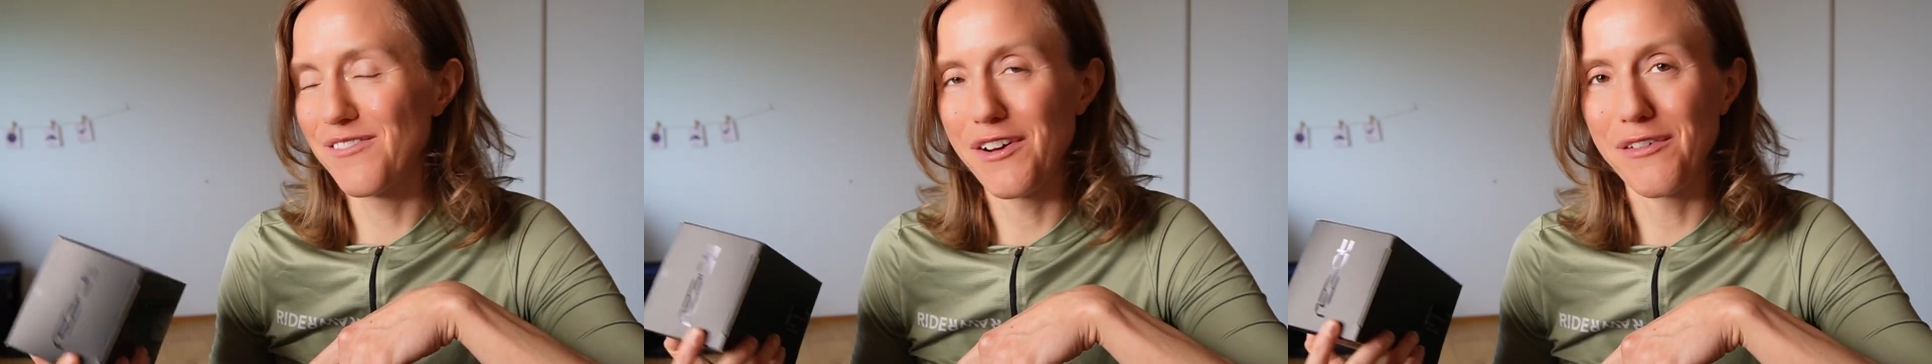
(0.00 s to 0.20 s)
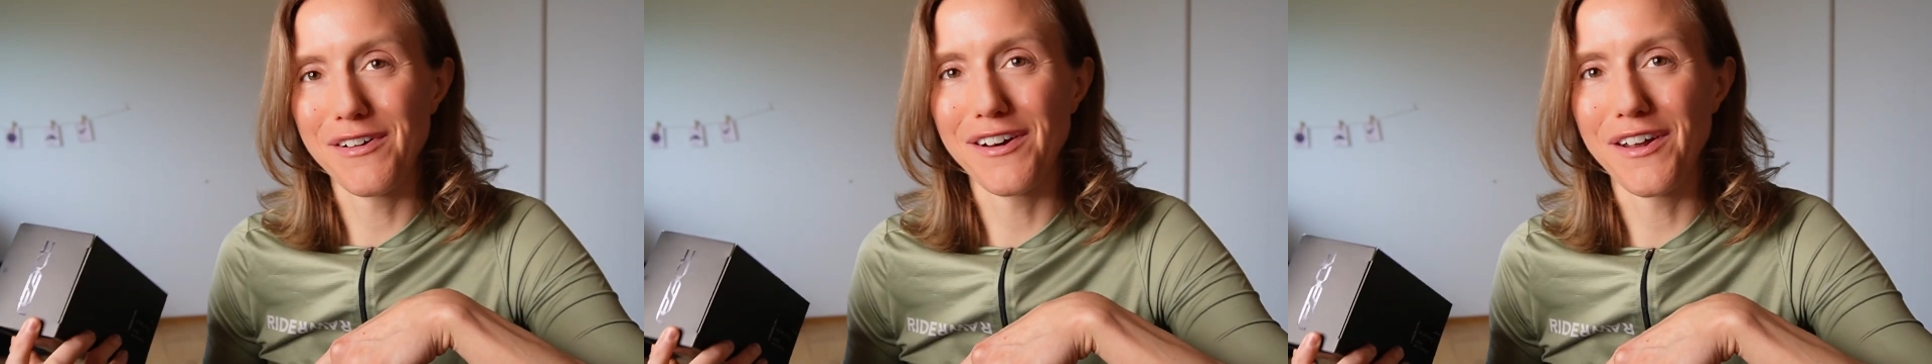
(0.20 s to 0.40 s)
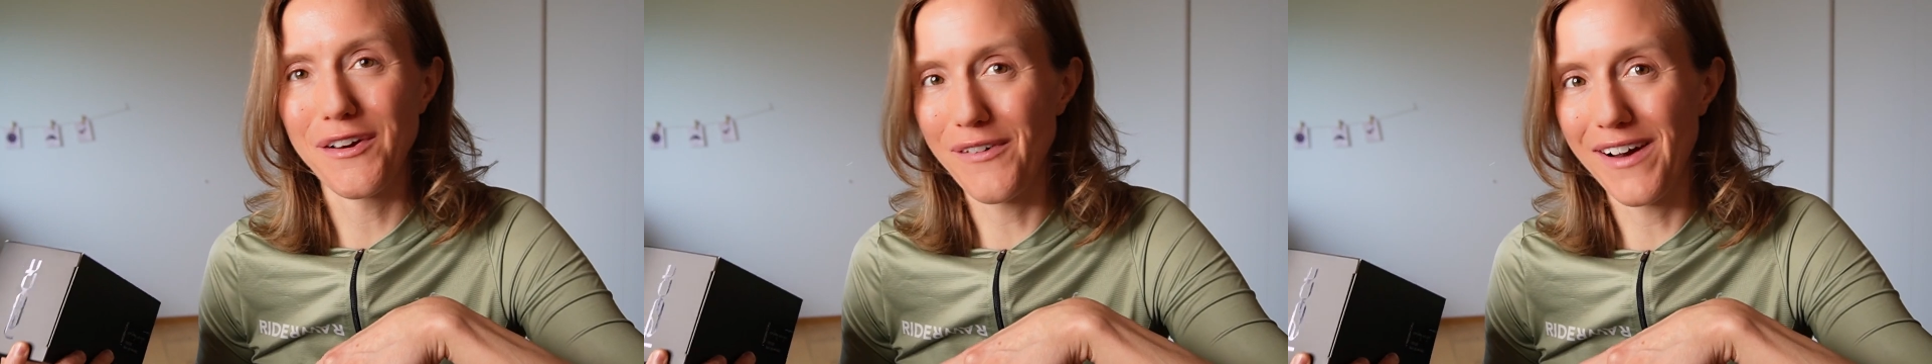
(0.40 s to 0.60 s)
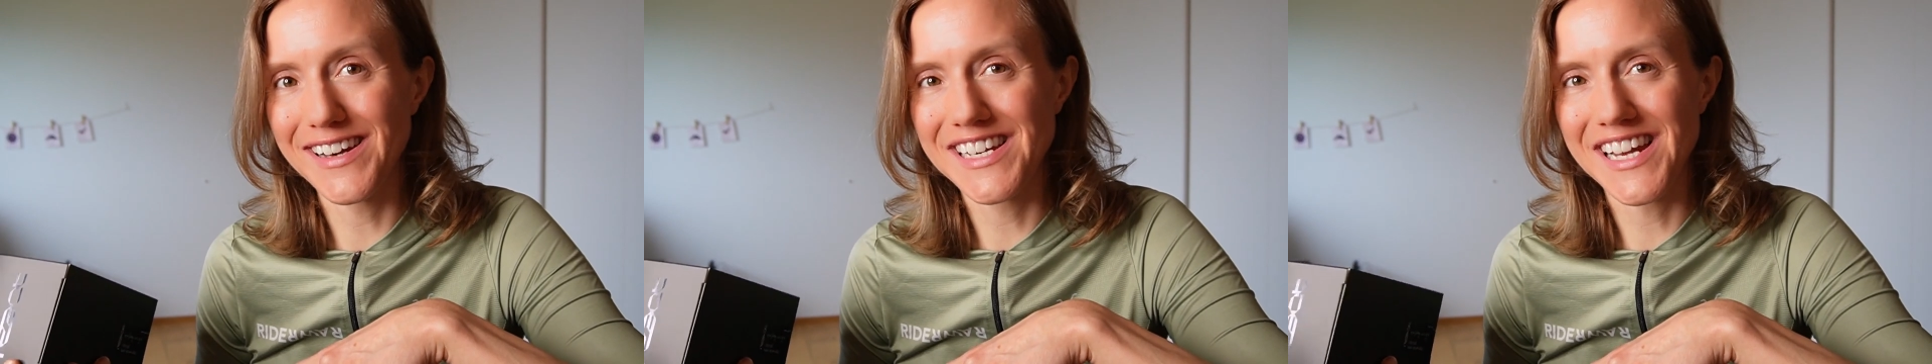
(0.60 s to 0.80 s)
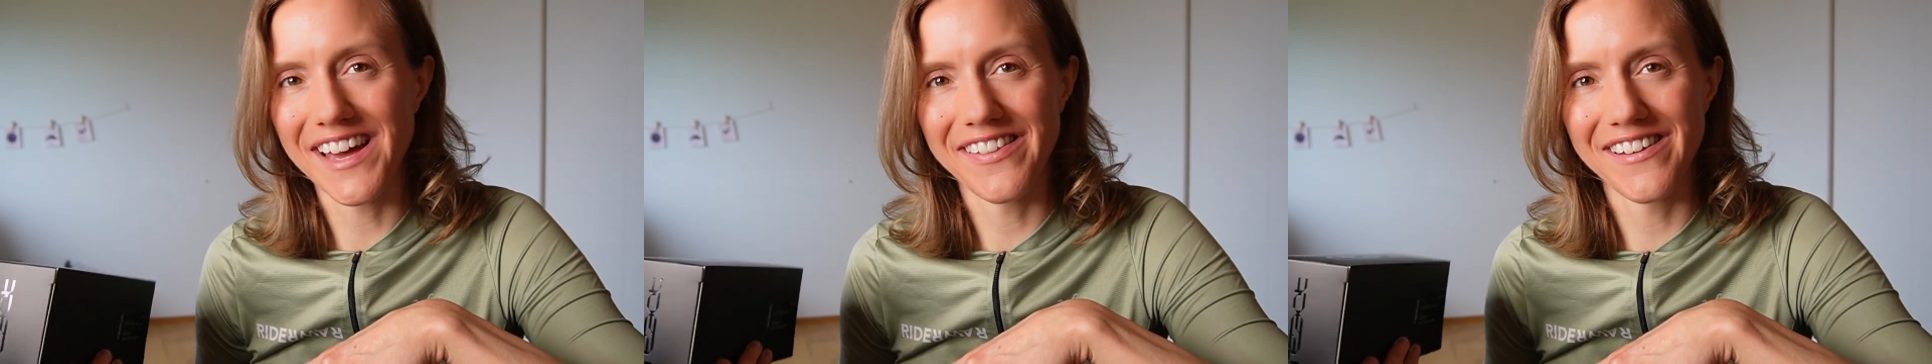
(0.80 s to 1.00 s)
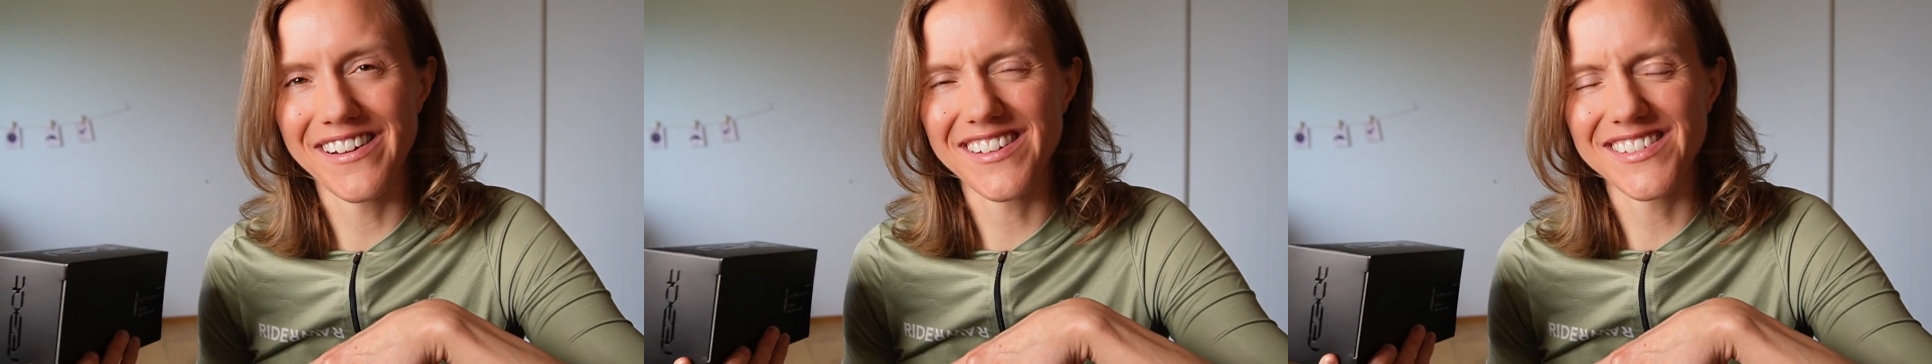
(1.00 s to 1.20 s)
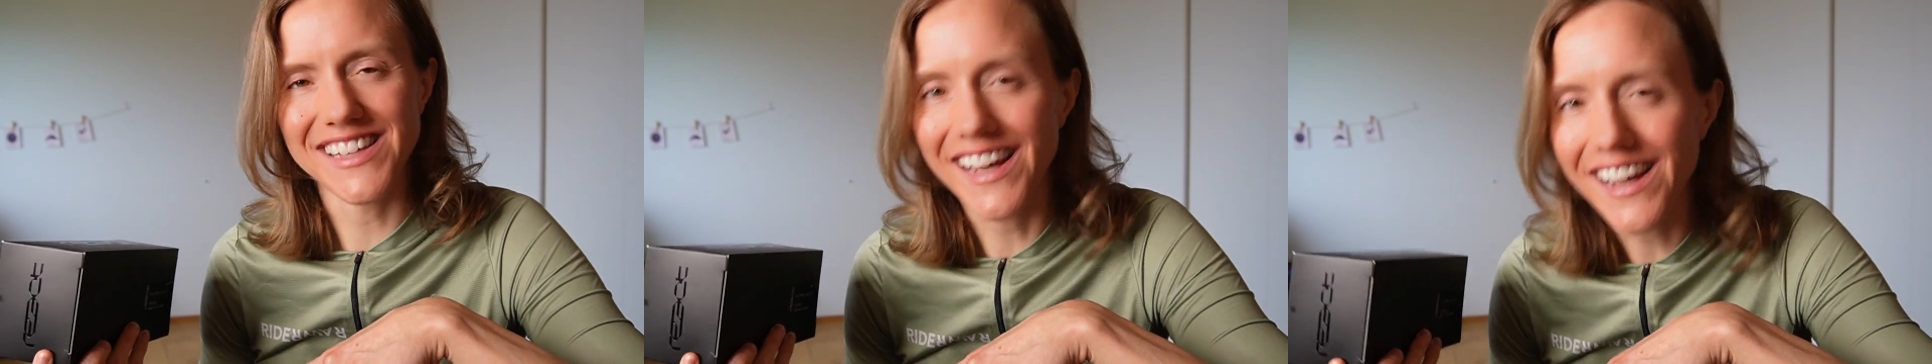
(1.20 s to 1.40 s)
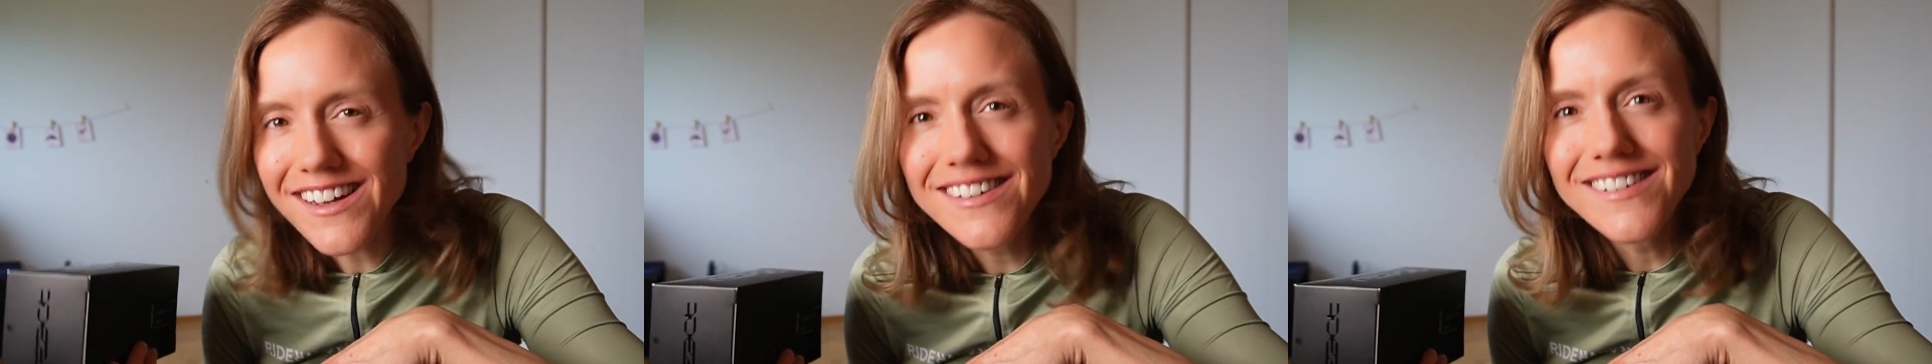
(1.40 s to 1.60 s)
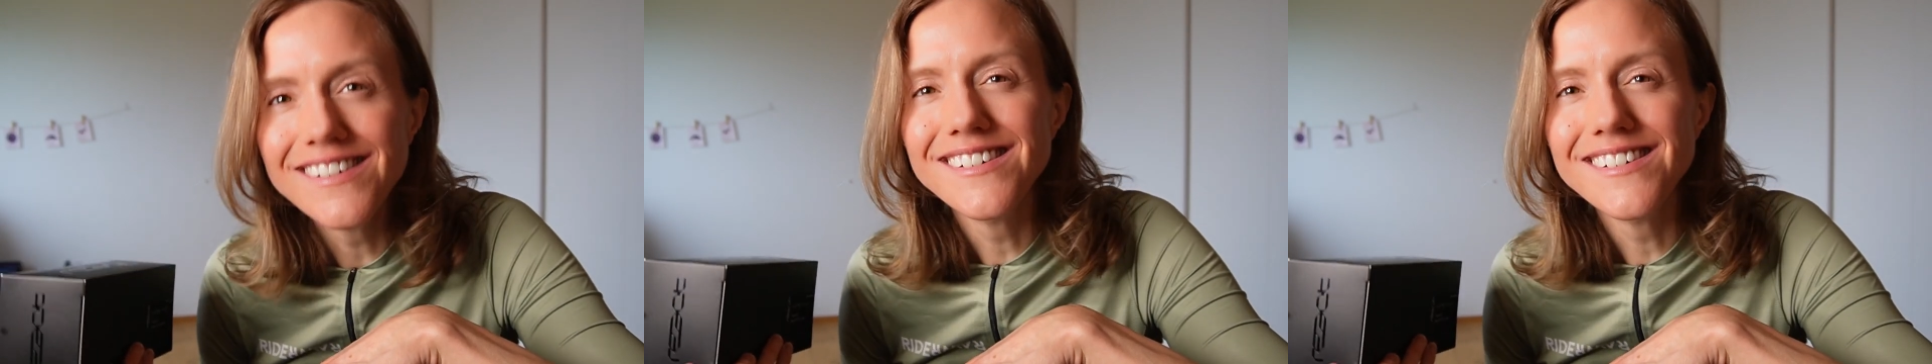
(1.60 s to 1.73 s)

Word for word: we went on a ride together and I was like,